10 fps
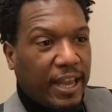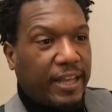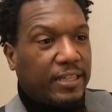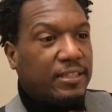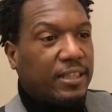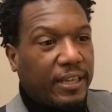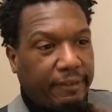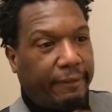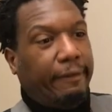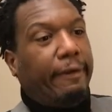and it's like,
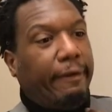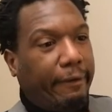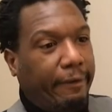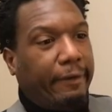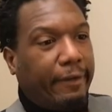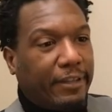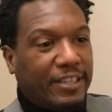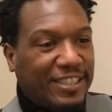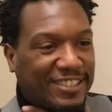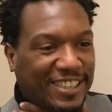
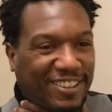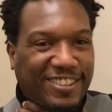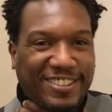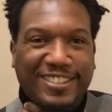it's like all